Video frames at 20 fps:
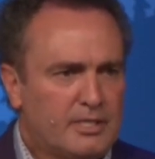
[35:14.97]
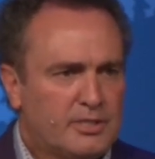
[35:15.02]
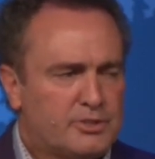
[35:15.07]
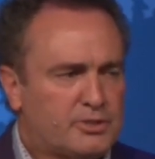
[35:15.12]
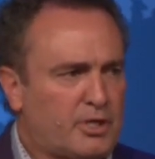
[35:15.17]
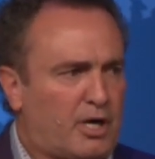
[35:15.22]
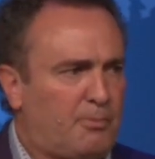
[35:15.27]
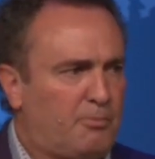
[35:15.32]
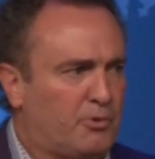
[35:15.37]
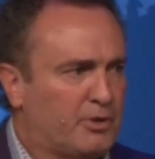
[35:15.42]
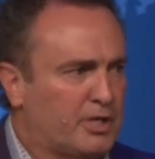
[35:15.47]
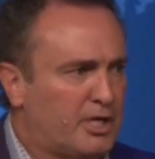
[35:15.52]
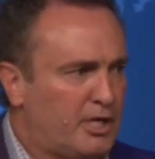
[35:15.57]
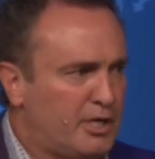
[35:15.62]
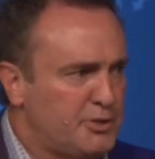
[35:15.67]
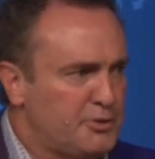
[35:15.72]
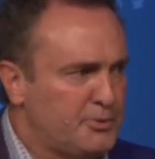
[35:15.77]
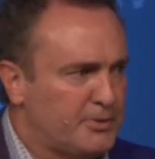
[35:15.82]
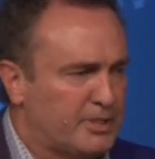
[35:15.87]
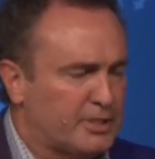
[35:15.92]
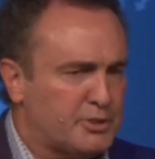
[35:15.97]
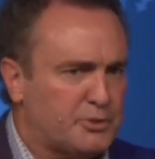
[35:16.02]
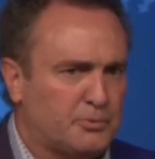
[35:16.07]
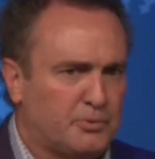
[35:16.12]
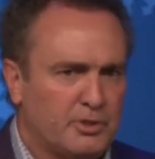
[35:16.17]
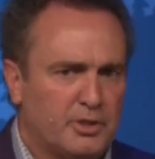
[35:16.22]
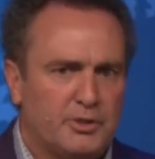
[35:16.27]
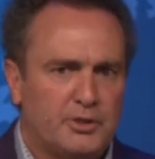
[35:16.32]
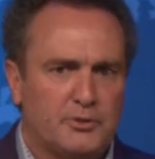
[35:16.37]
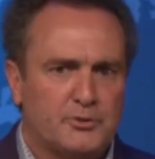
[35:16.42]
Psalm 100 is
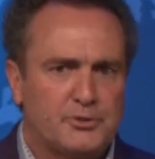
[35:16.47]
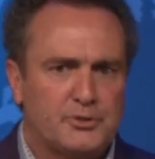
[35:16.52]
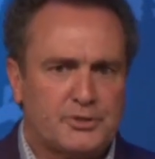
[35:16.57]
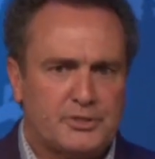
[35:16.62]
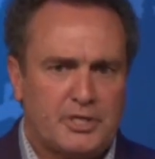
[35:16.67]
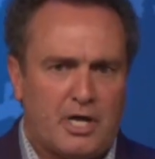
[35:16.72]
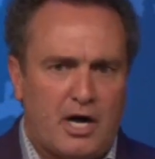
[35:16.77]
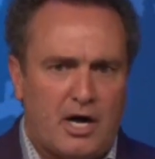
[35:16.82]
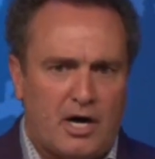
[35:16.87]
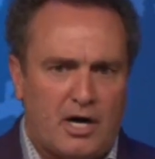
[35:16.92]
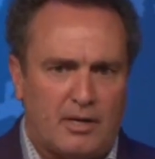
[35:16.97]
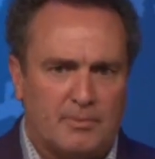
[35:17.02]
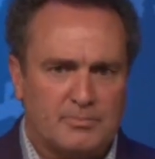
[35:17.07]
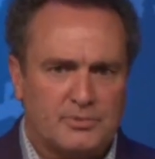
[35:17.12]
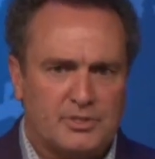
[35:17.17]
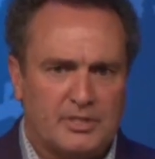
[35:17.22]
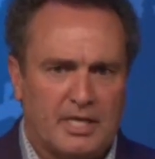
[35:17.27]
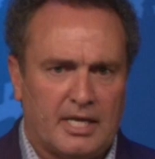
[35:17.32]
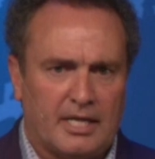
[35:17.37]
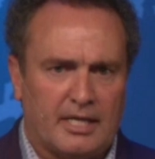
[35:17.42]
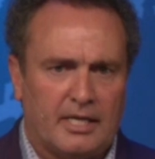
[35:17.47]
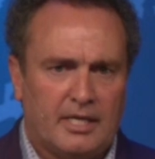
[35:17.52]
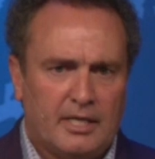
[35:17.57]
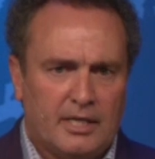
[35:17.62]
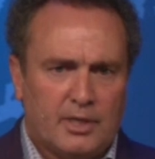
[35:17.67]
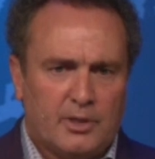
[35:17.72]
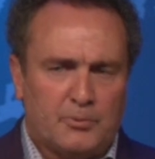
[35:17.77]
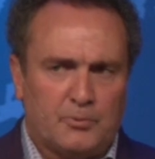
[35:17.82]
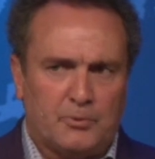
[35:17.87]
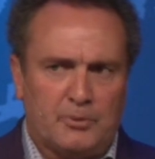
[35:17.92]
one of those psalms that
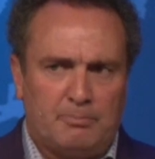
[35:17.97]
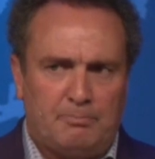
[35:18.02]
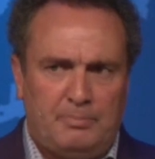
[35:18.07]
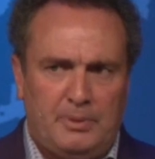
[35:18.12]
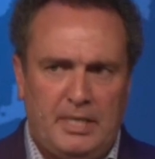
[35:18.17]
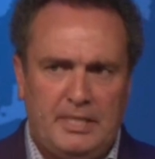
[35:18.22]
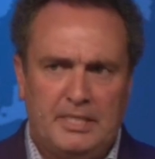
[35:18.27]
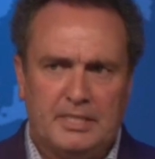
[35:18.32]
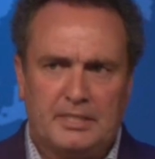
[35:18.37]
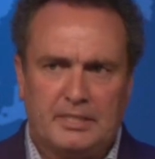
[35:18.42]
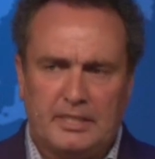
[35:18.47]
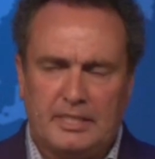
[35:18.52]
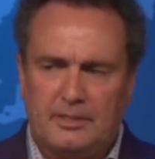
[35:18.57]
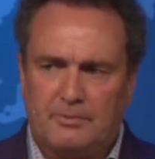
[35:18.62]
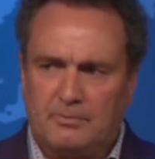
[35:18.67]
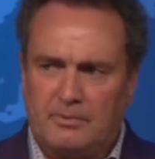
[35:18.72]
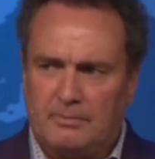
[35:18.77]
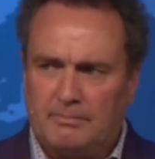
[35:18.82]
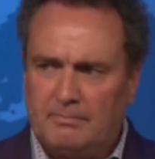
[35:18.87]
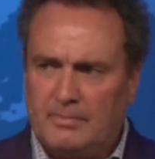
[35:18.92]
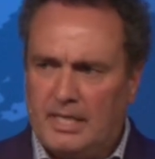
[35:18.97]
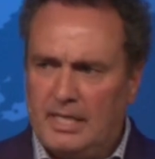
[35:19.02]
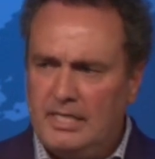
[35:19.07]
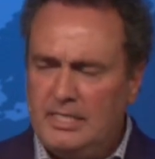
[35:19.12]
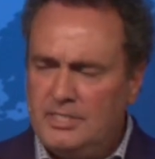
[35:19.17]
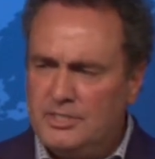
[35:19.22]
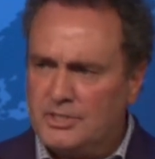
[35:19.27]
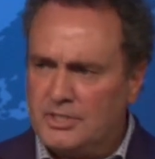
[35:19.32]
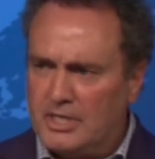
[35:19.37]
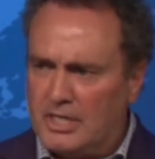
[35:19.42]
repeatedly
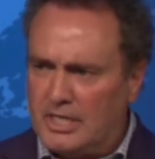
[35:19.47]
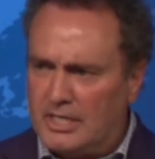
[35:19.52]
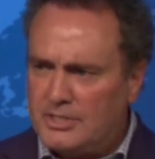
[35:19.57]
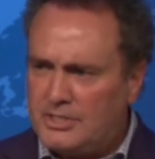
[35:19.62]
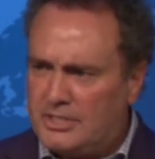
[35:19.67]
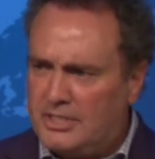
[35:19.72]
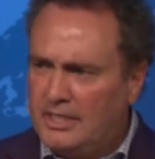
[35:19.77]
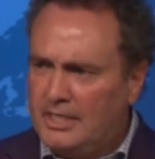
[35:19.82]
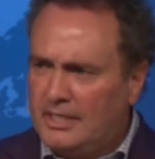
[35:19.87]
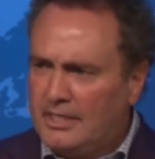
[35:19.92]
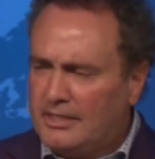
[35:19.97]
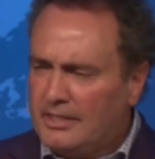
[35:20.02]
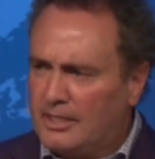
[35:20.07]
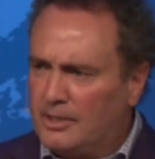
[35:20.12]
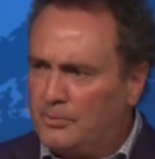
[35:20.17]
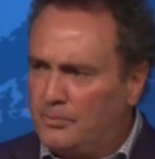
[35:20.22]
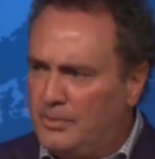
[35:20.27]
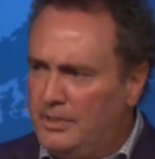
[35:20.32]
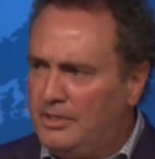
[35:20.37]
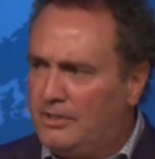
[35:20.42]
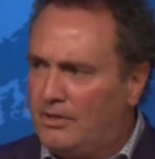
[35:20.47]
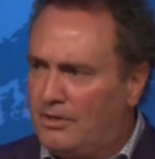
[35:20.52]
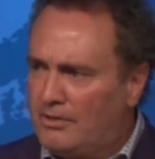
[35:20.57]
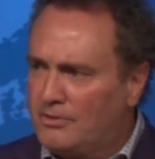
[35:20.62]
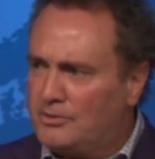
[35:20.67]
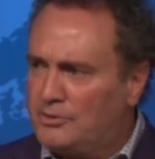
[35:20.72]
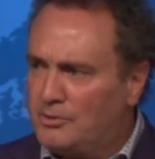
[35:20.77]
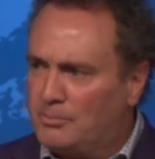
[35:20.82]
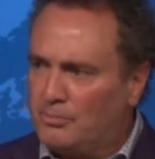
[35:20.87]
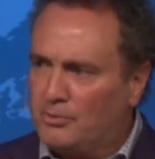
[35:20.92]
reminds us that we
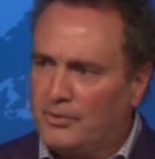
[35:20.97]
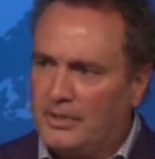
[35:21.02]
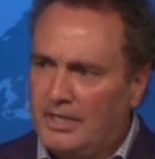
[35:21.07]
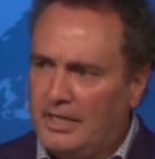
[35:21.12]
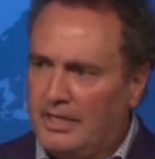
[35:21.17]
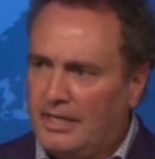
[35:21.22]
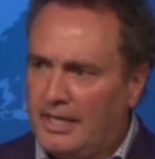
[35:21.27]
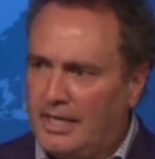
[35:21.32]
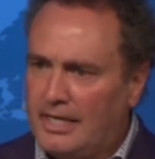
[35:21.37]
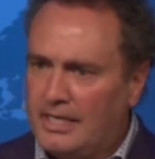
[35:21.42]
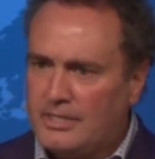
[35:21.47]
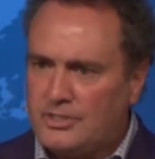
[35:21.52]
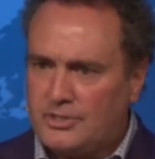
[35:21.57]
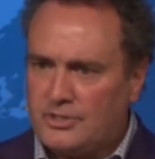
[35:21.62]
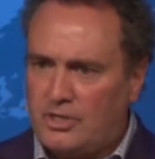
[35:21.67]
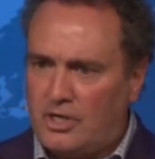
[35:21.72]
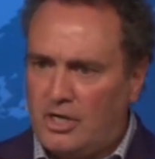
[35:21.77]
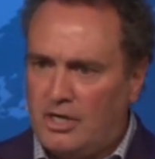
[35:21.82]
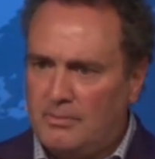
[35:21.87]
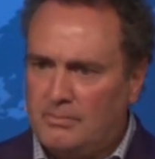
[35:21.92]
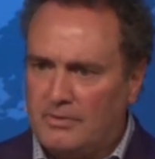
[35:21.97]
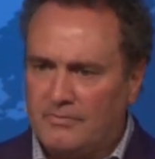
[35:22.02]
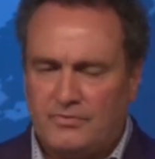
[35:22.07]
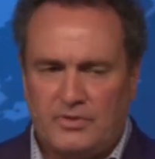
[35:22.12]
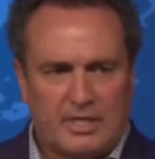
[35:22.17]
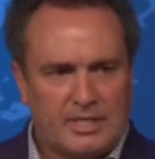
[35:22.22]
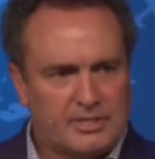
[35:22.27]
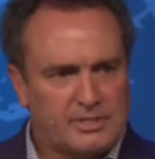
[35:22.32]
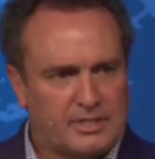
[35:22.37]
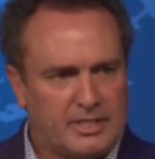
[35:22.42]
are to bring a psalm of
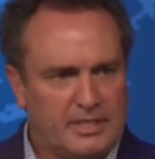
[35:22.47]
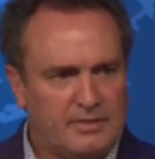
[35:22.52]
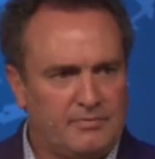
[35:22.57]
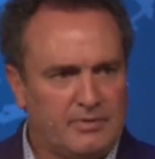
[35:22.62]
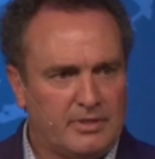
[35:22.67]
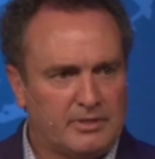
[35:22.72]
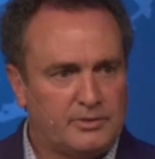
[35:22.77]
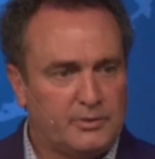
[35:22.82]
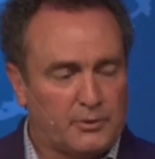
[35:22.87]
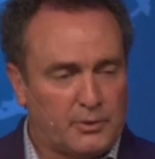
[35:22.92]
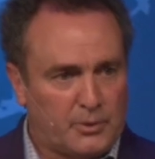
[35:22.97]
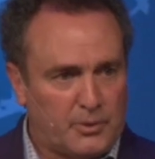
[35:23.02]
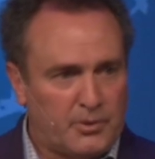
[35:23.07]
thanksgiving to the